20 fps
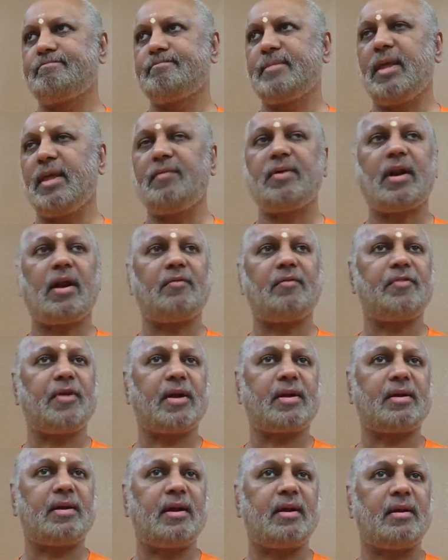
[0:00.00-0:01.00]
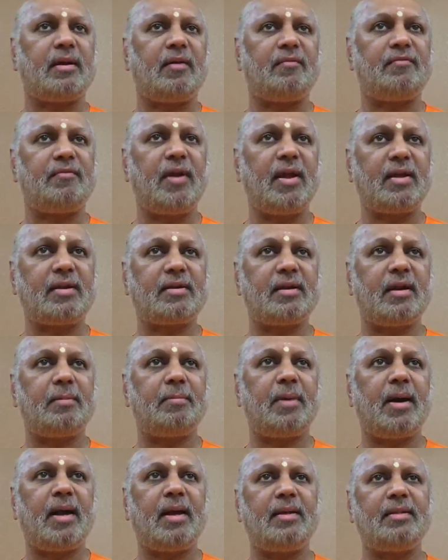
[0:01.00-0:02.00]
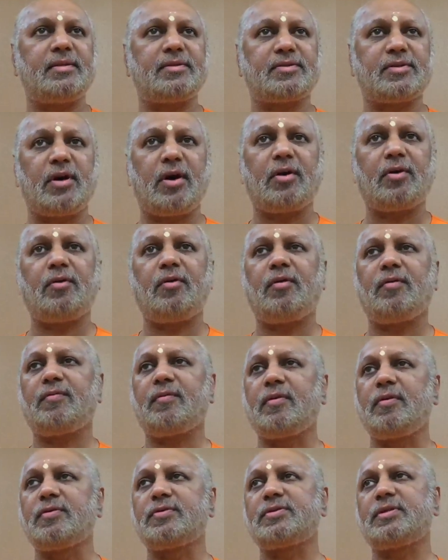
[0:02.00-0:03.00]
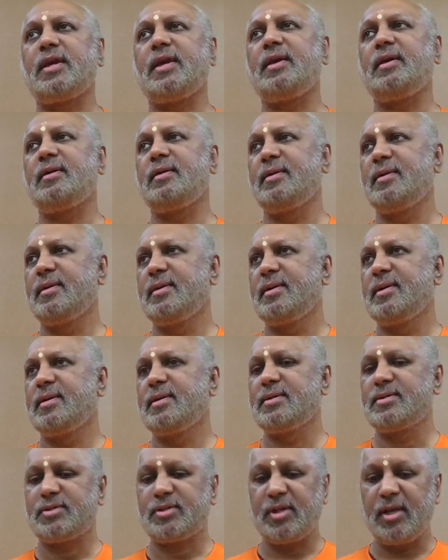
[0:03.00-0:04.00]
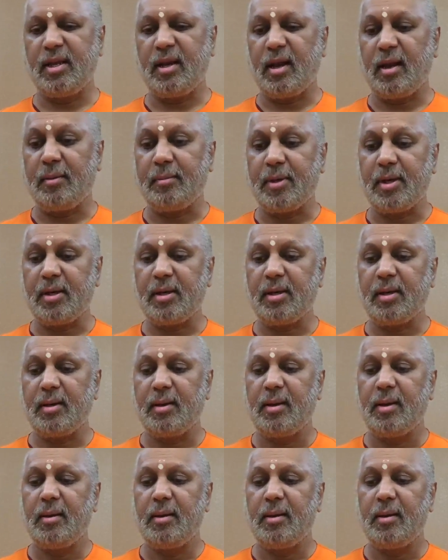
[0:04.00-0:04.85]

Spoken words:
They were afflicted by the sorrow of losing Sri Rama.